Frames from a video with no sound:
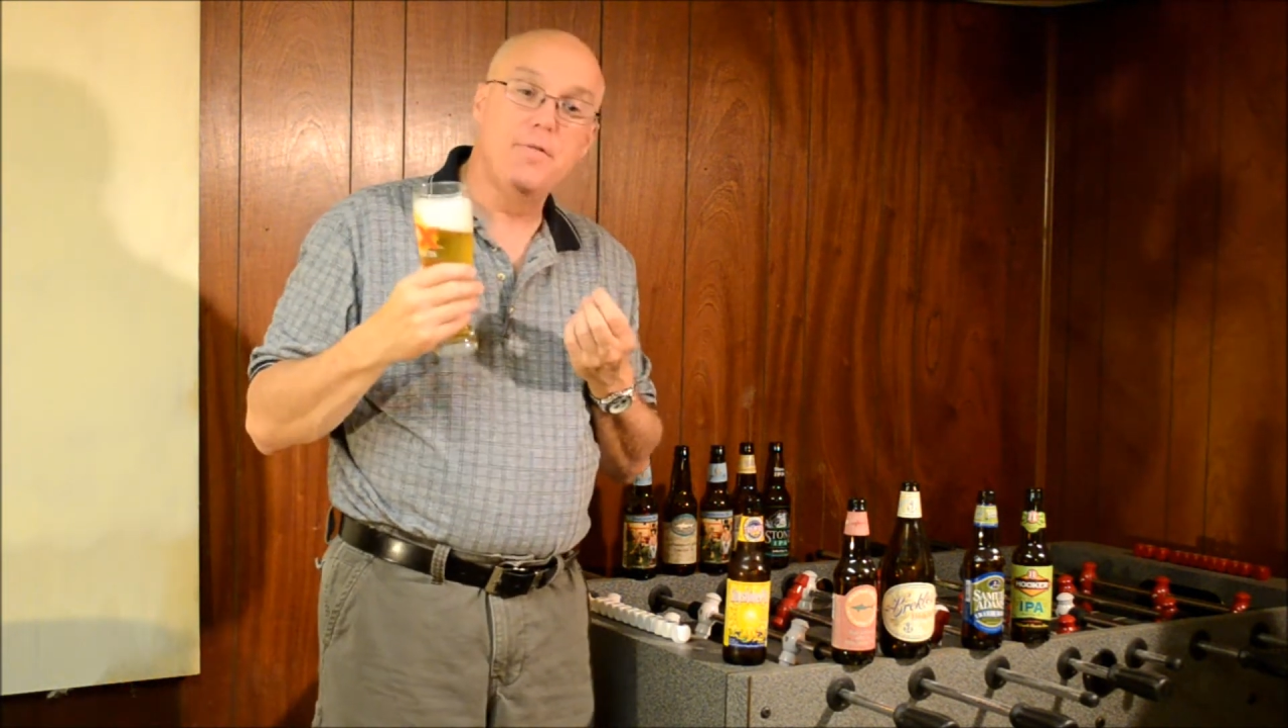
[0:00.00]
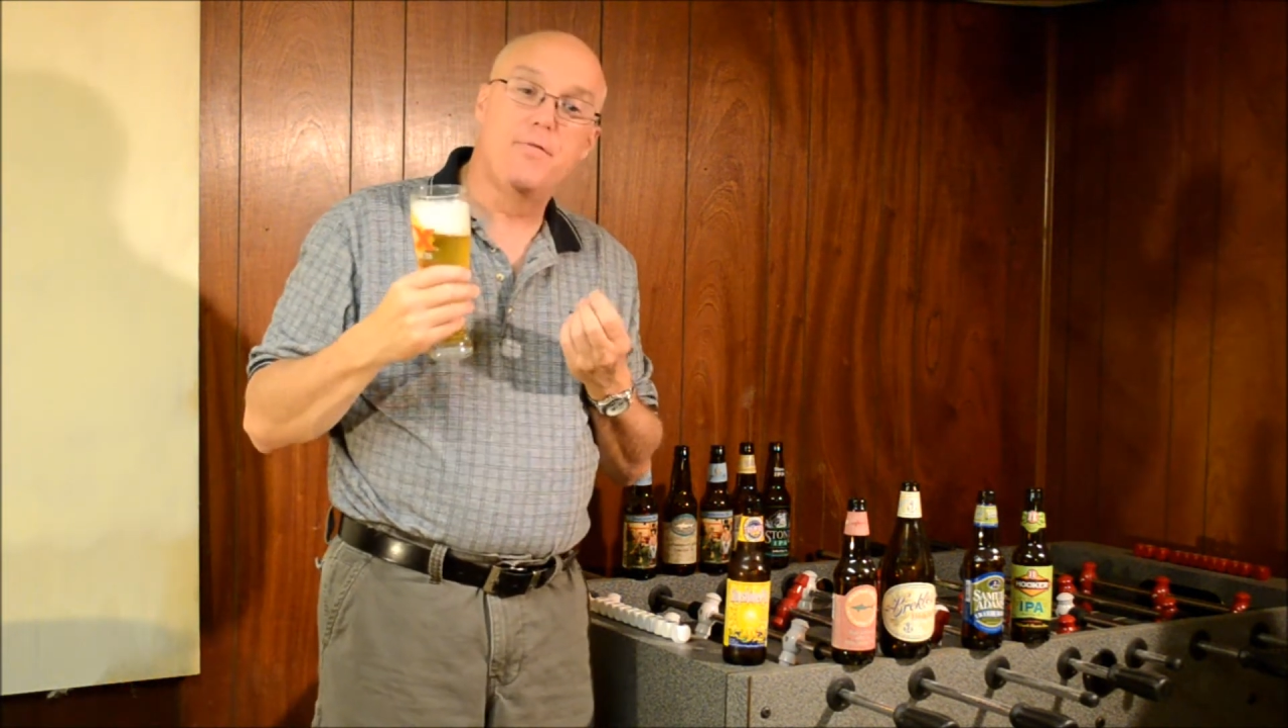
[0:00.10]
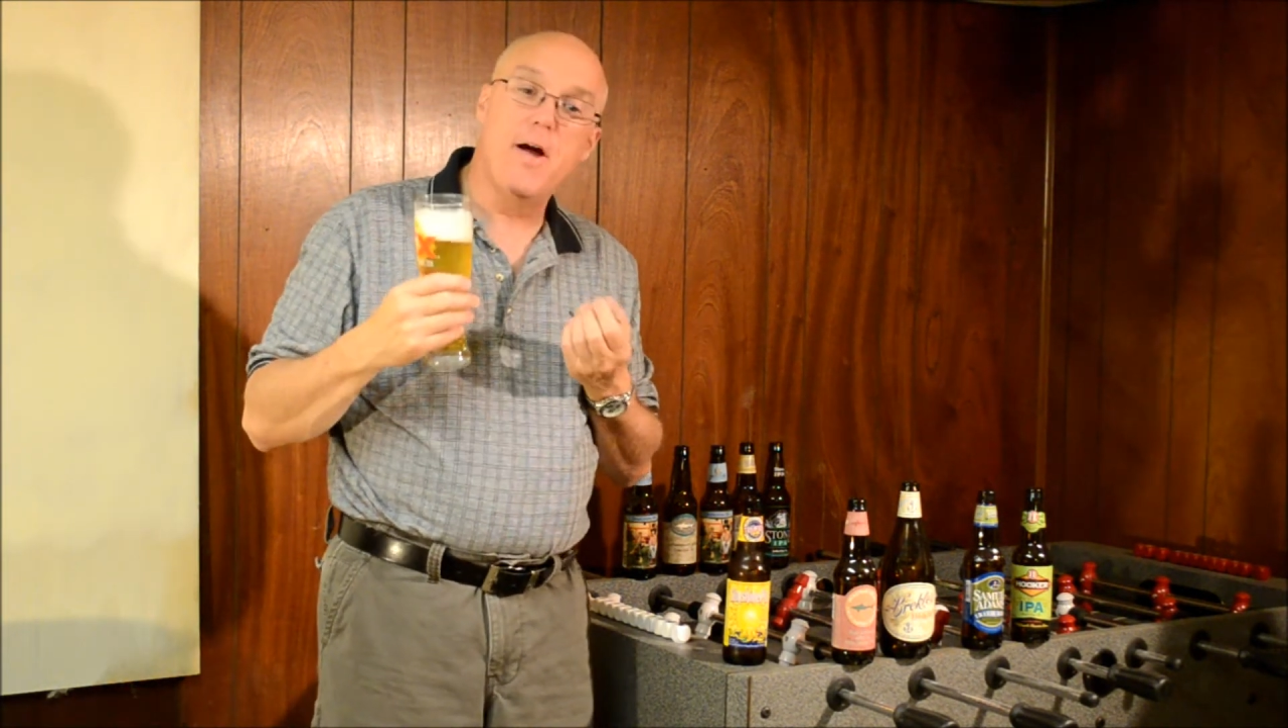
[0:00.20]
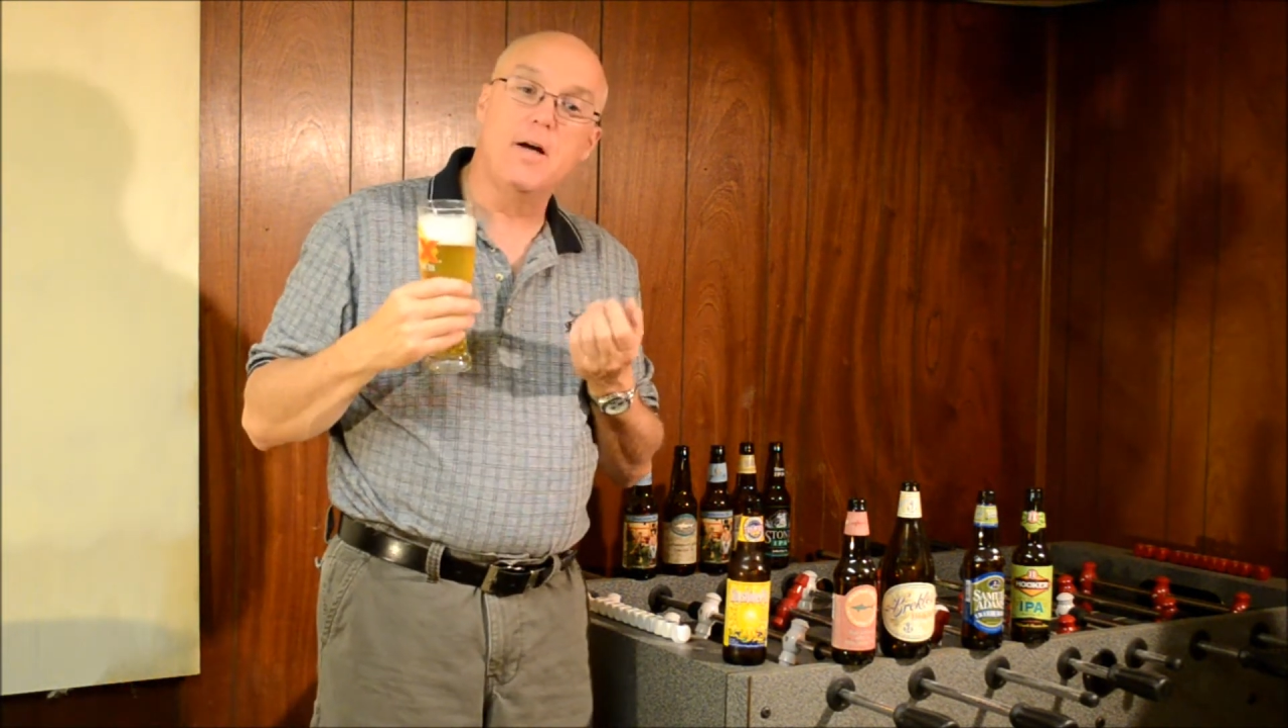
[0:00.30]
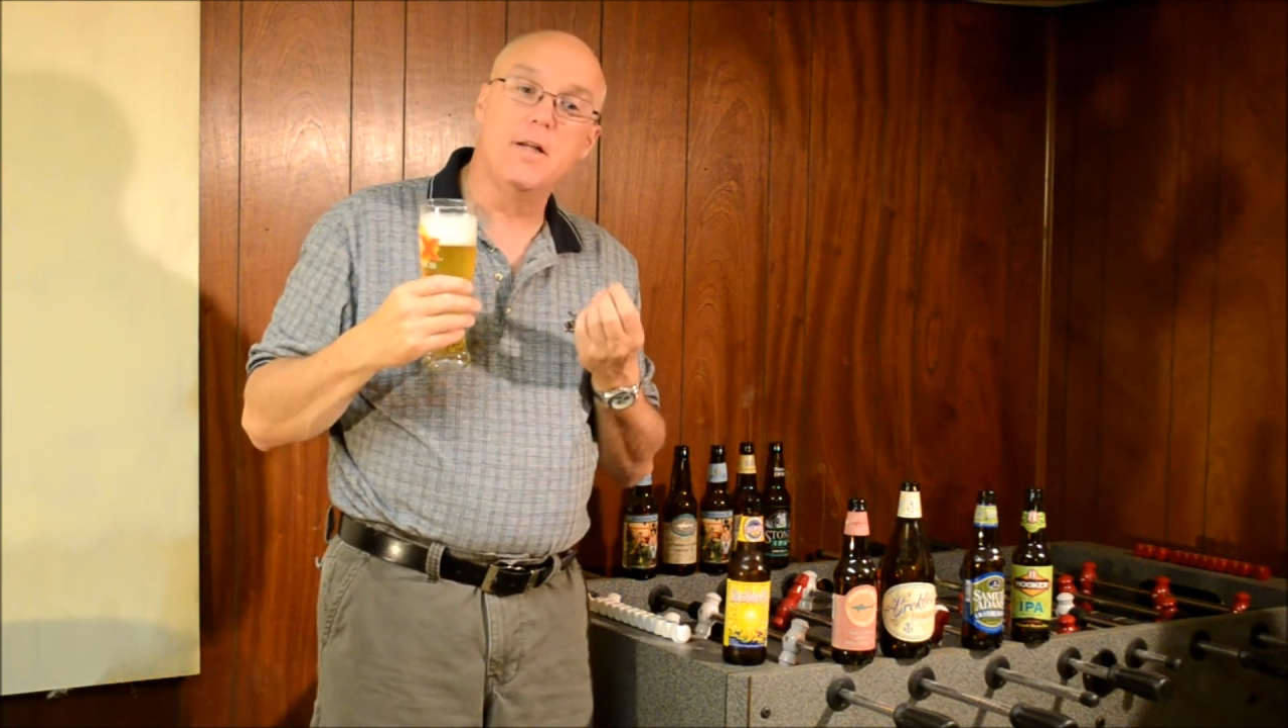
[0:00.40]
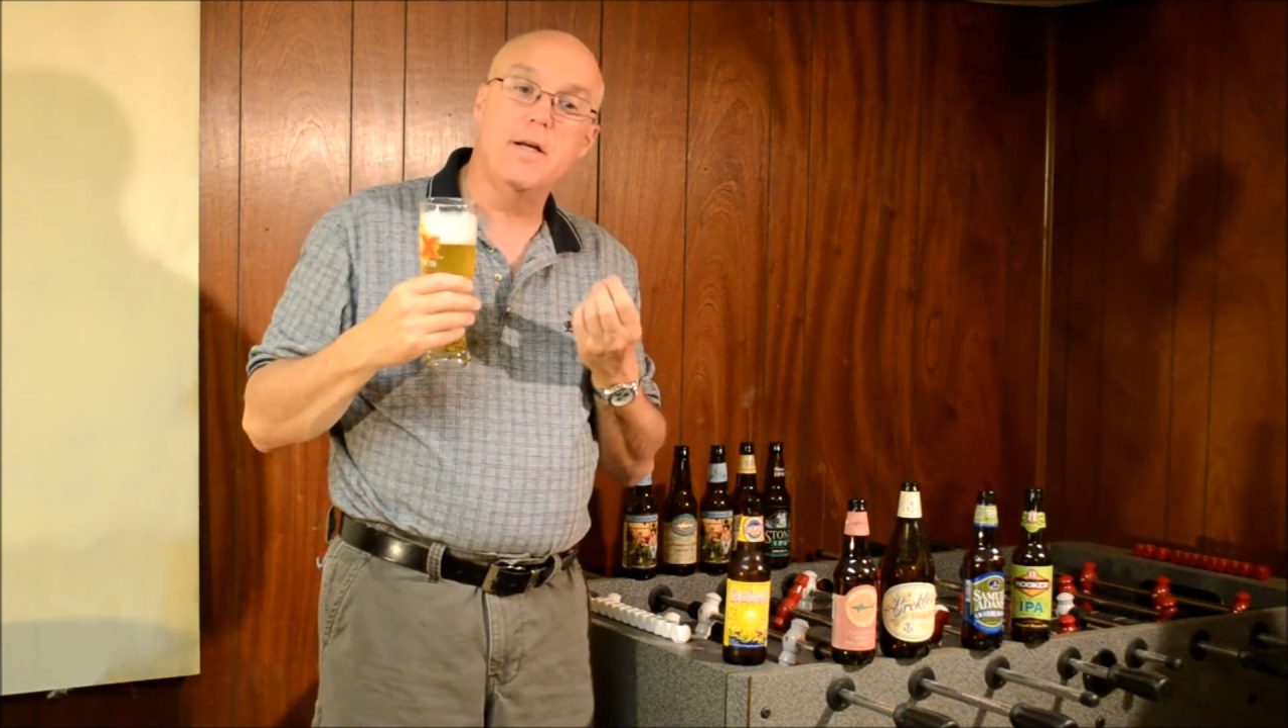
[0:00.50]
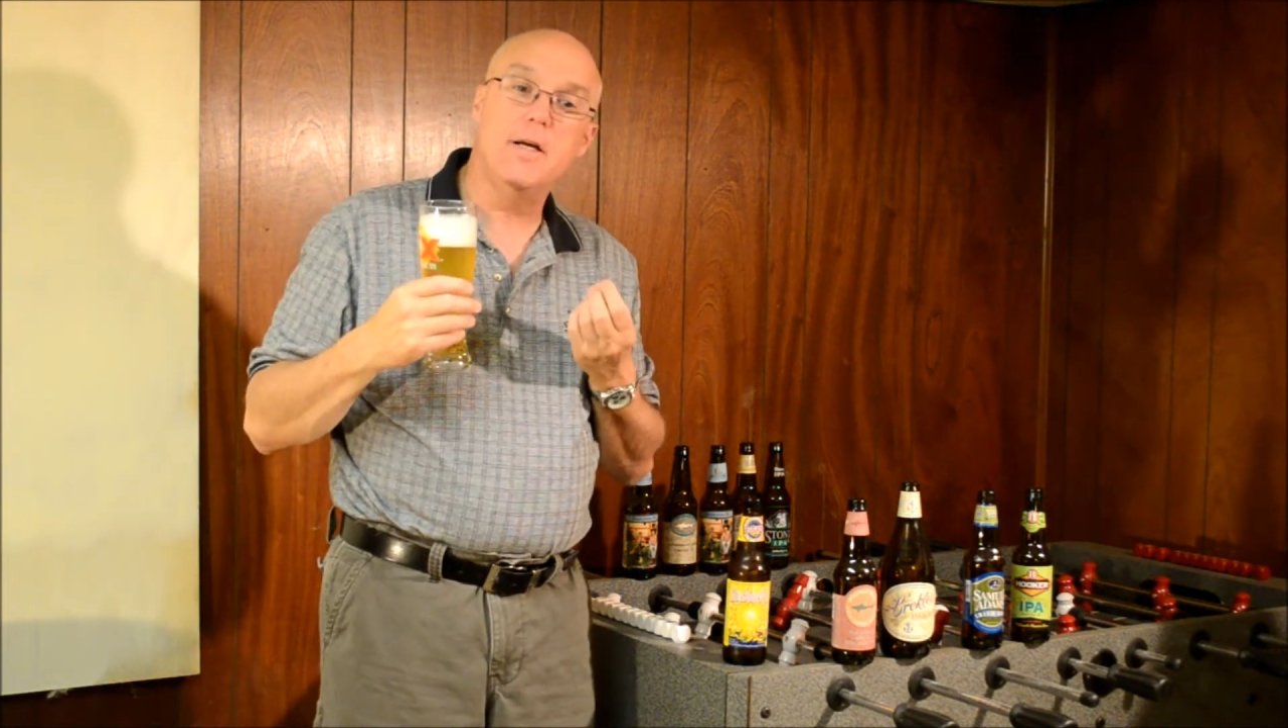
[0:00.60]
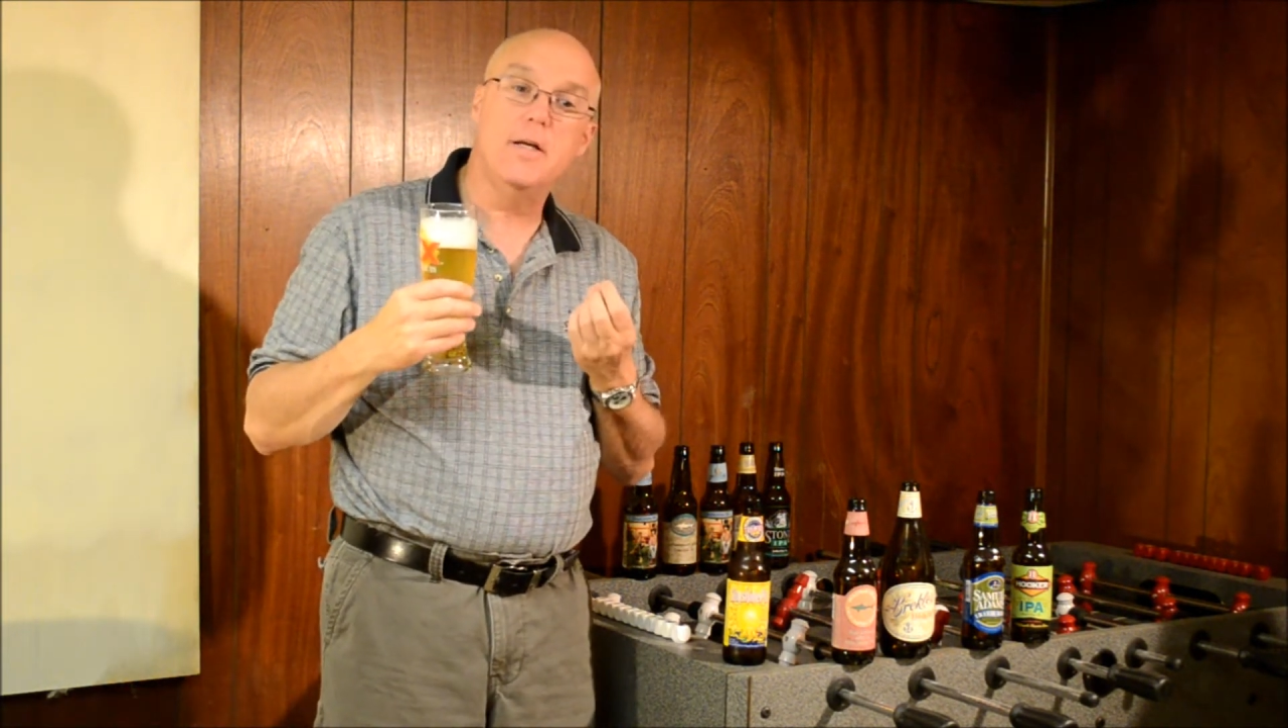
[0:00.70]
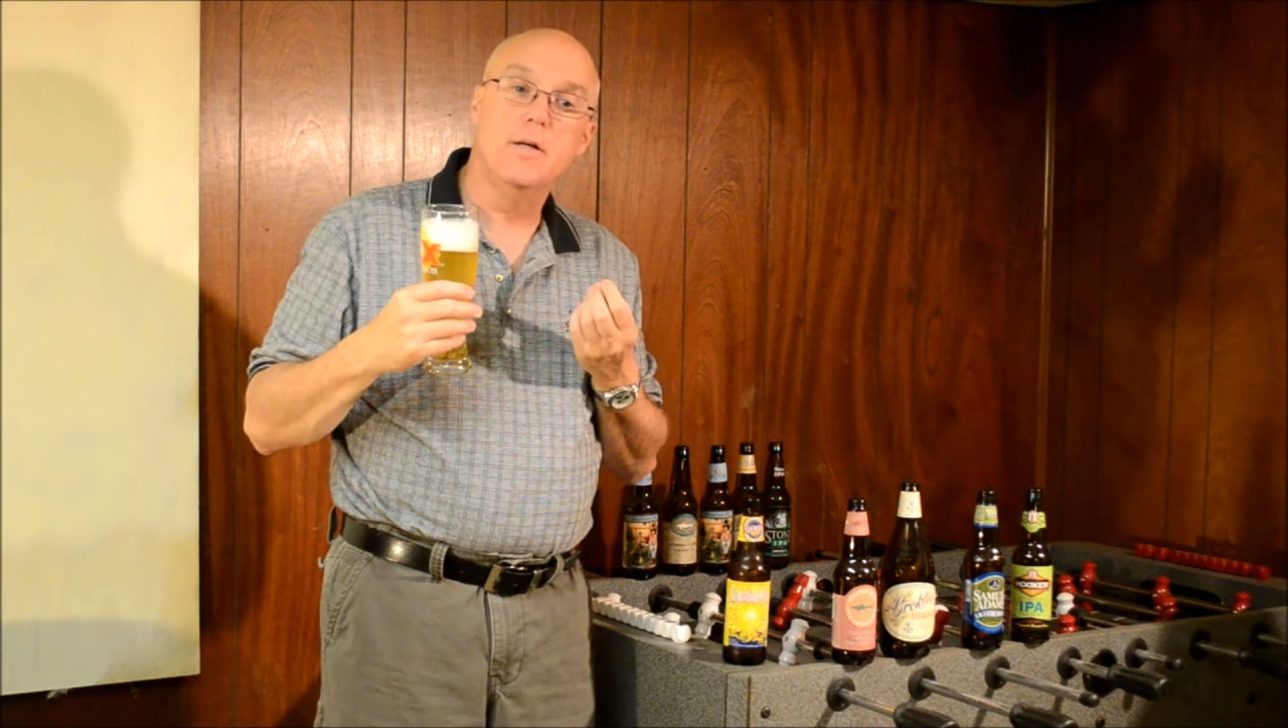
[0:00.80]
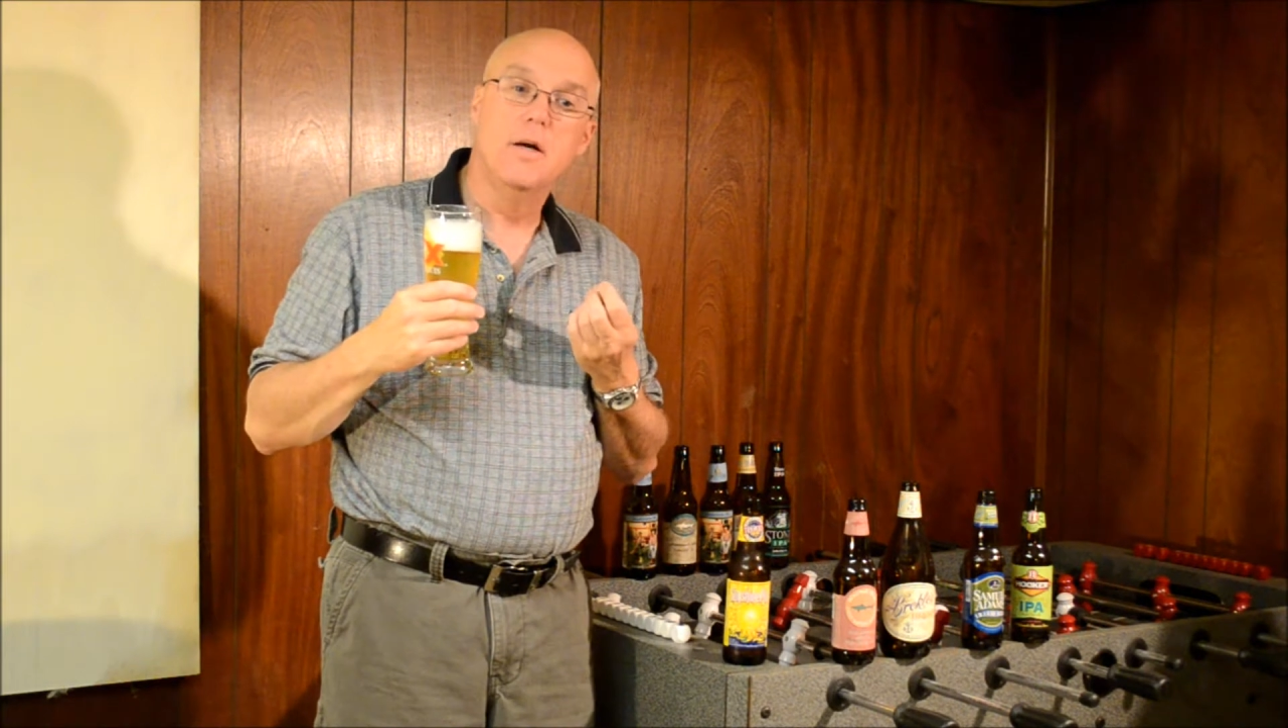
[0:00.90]

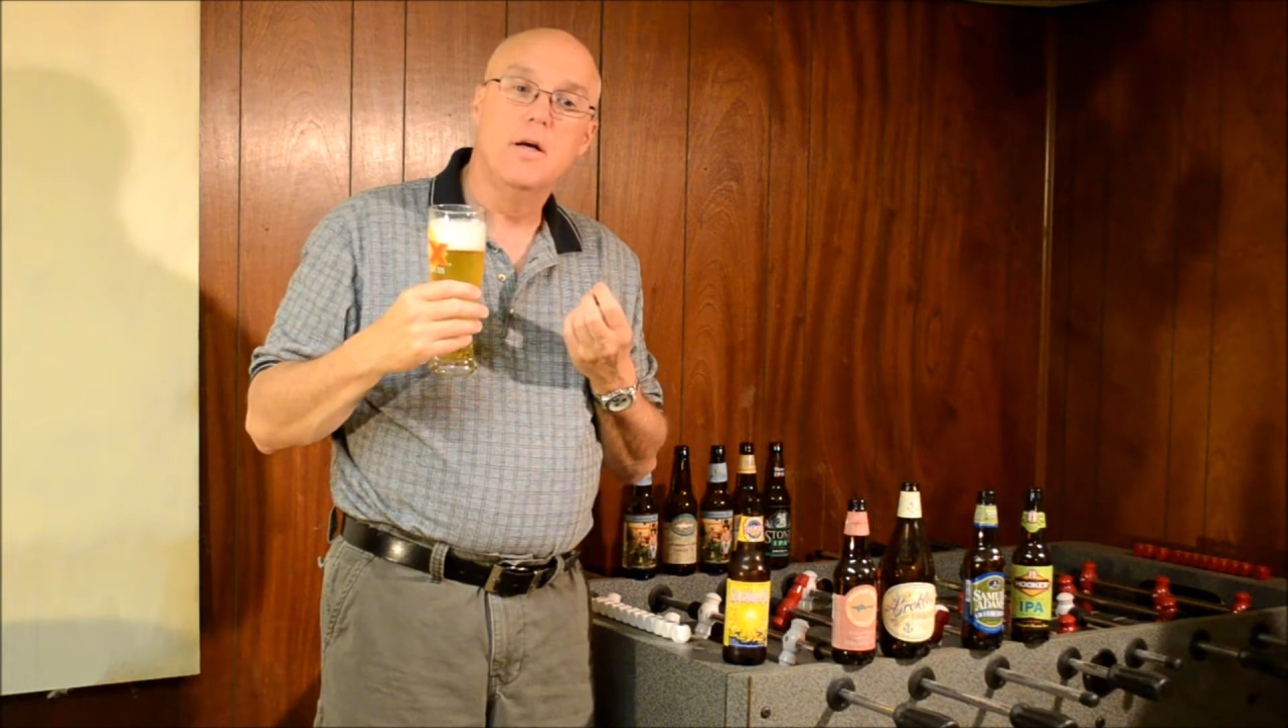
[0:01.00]
fairly